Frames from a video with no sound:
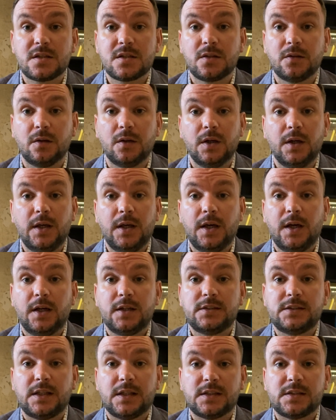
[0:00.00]
So
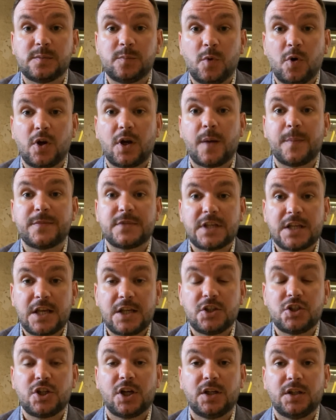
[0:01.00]
the small caps
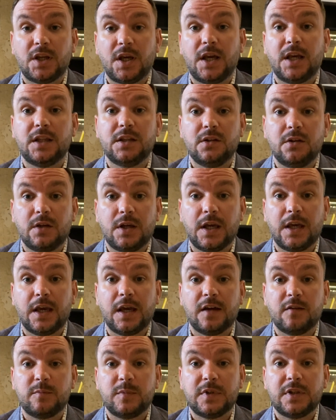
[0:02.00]
in China and UK
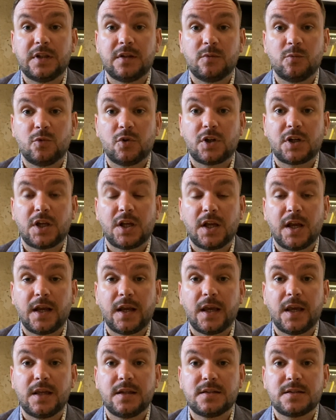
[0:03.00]
have been working
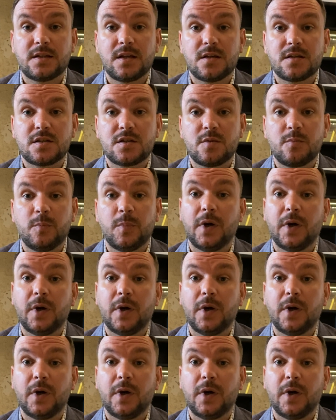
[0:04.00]
against us.